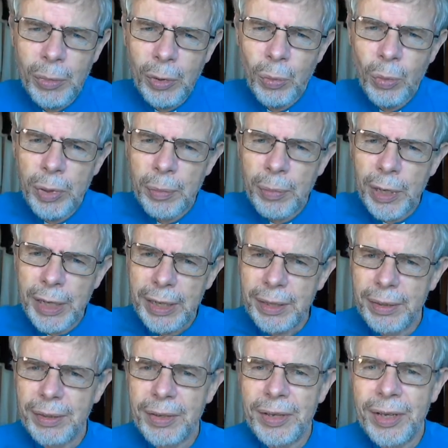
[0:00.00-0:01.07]
We might
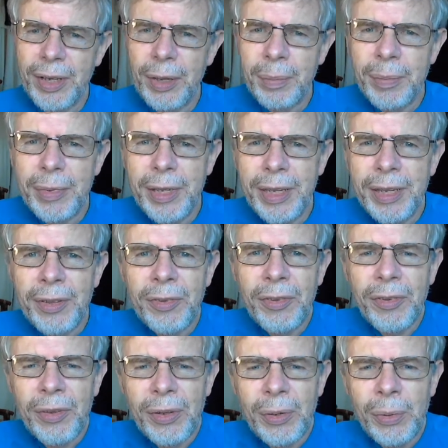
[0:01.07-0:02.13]
come
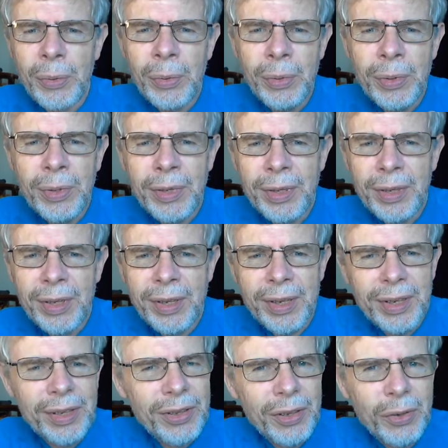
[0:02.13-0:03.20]
into
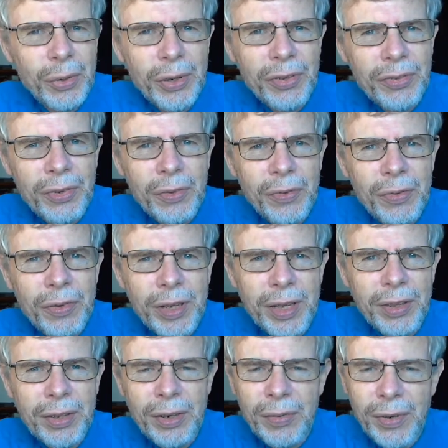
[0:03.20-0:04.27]
uh, the Christian
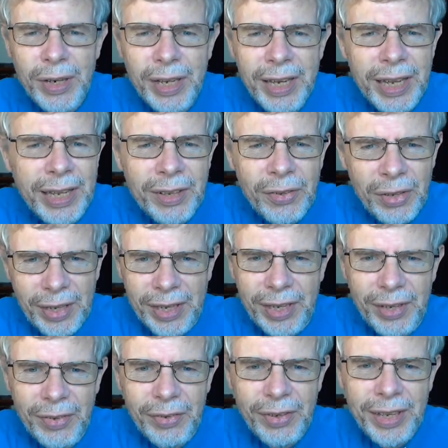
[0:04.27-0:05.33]
faith at a very late
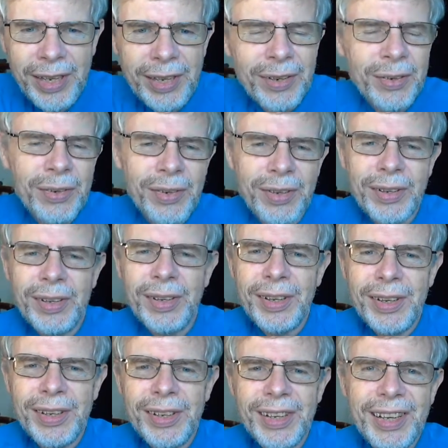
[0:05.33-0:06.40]
age, and
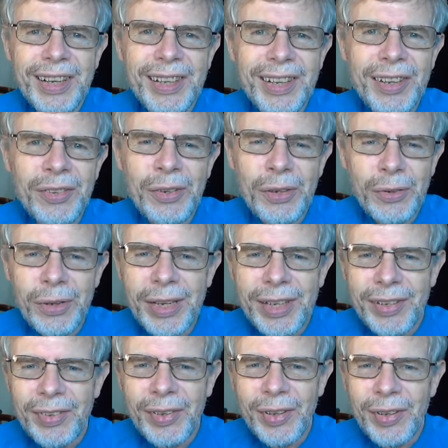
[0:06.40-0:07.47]
uh, isn't it
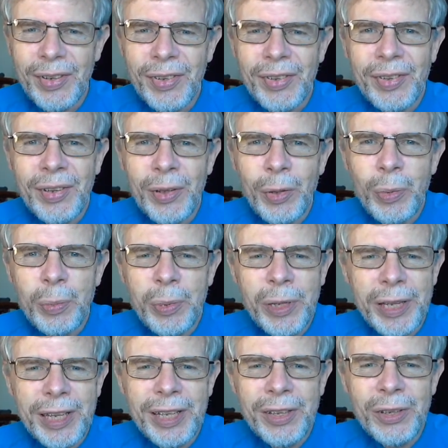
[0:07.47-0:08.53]
great to still
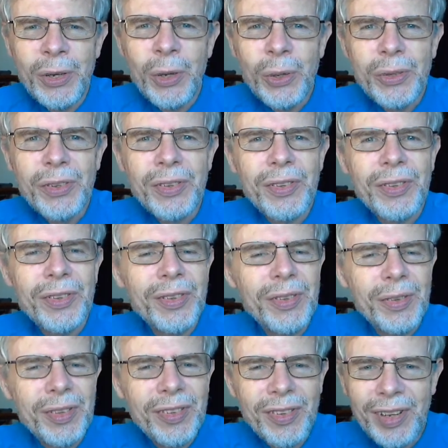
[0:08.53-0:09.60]
be God's
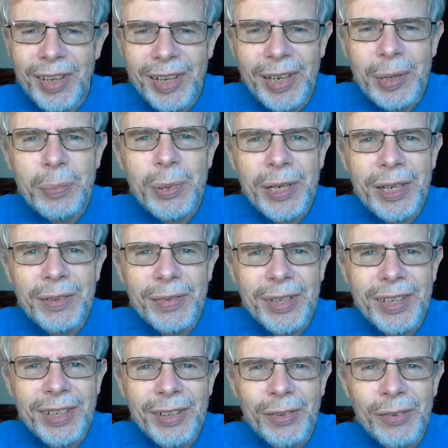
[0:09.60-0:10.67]
dearly beloved
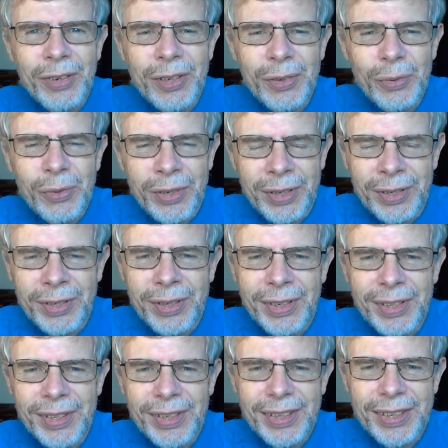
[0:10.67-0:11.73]
little children,
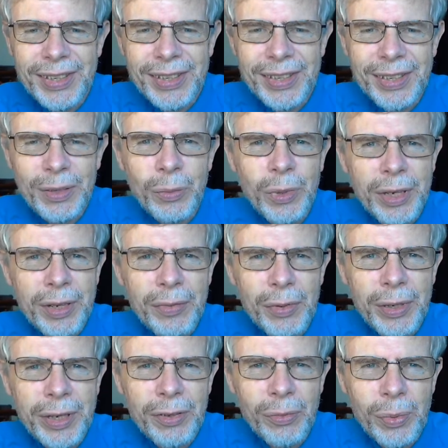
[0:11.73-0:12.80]
uh, whatever
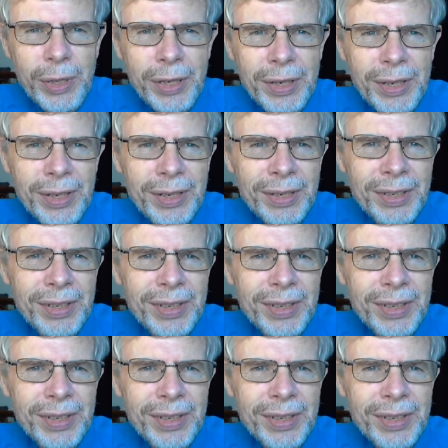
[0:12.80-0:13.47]
age we are?